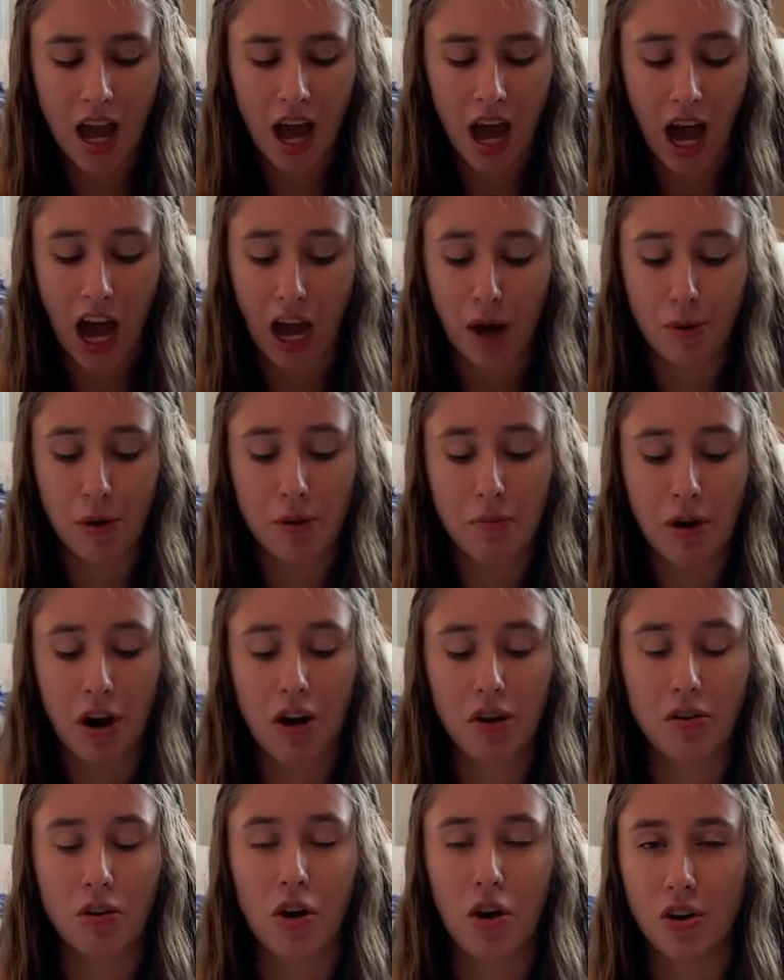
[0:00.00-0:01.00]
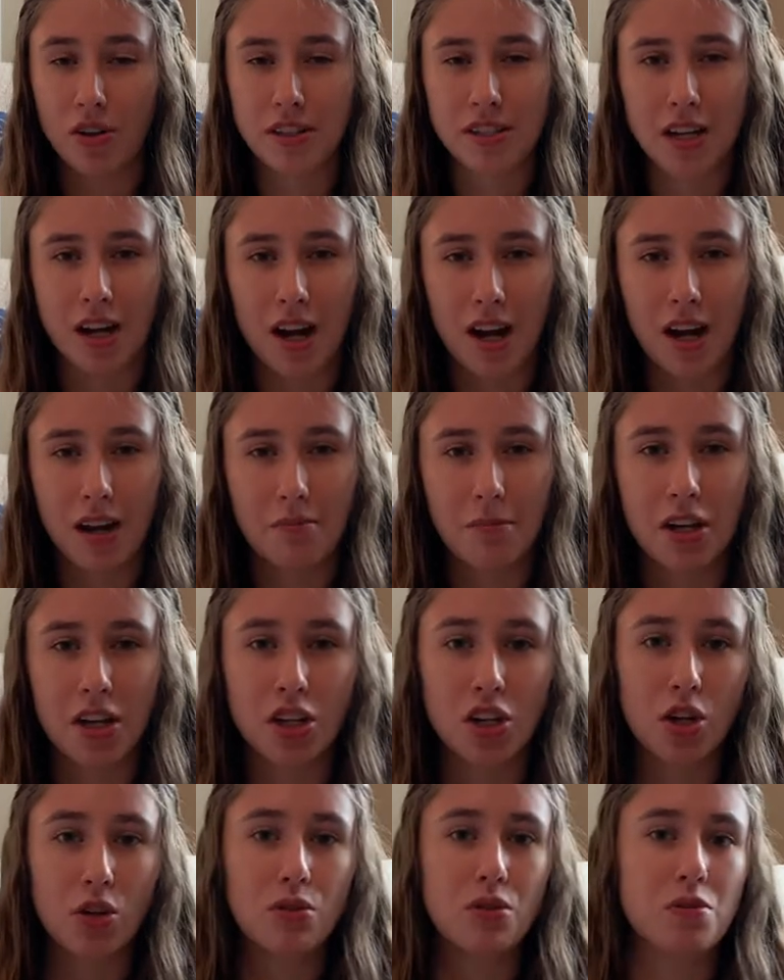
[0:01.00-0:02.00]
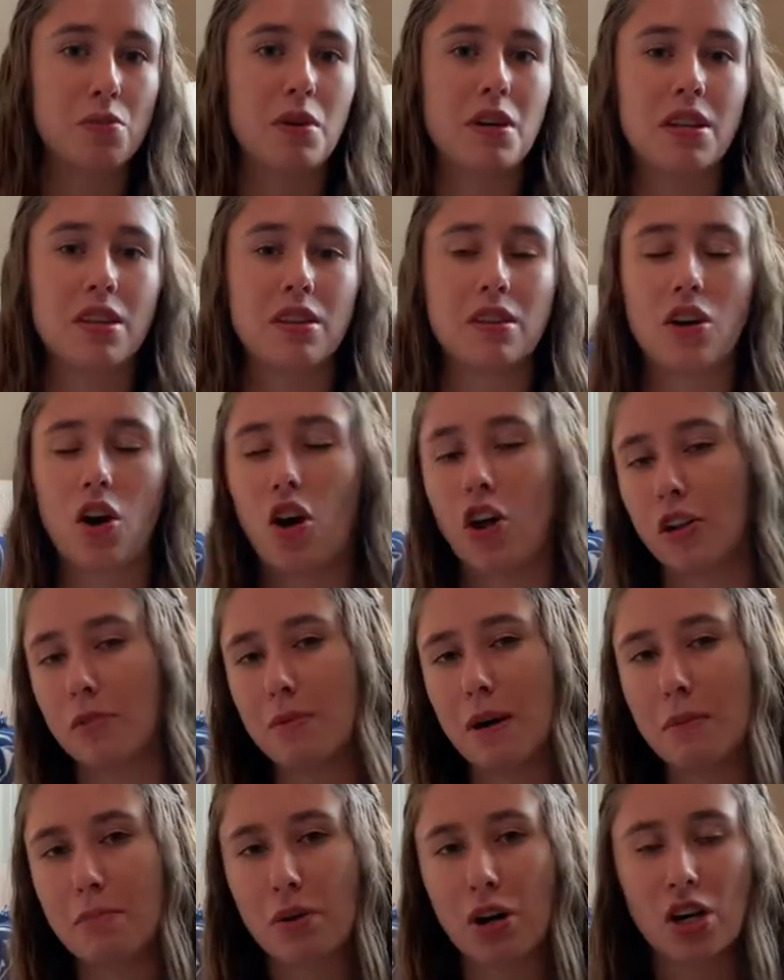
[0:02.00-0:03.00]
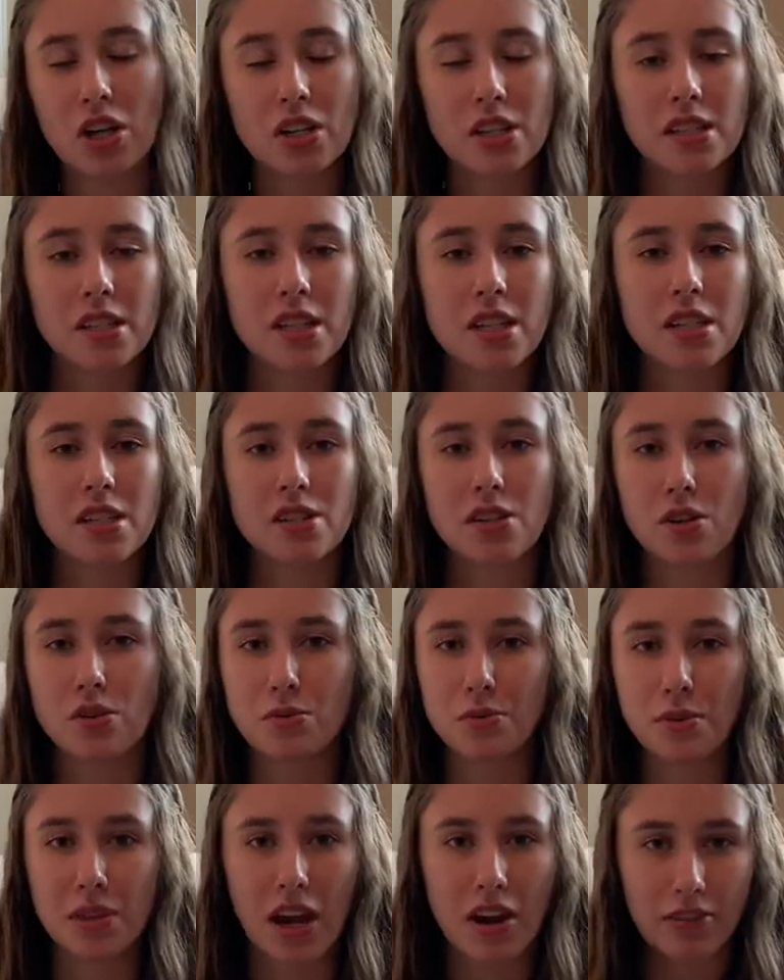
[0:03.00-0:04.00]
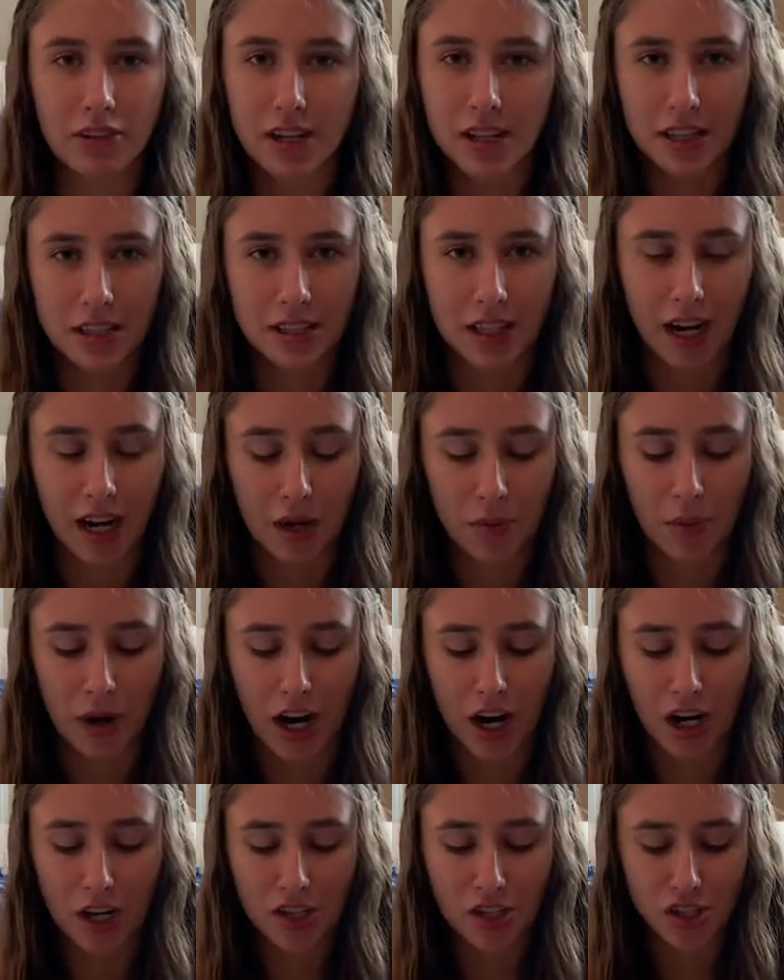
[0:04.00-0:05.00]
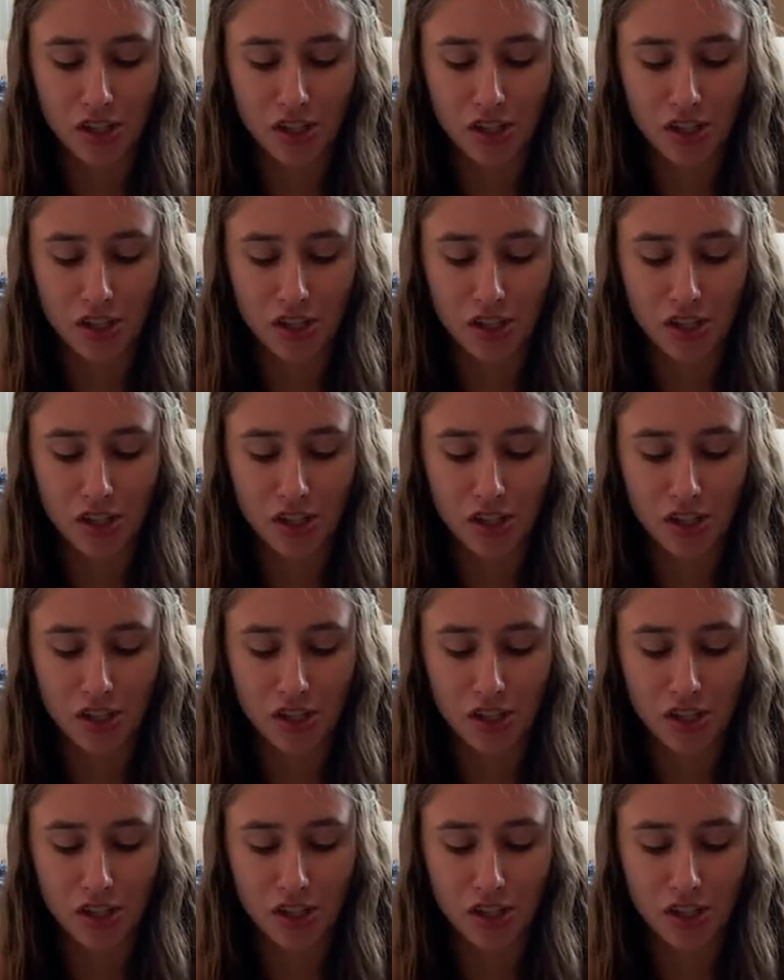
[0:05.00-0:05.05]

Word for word: I wear brown all the time. It goes with all my purses, goes with everything that I wear.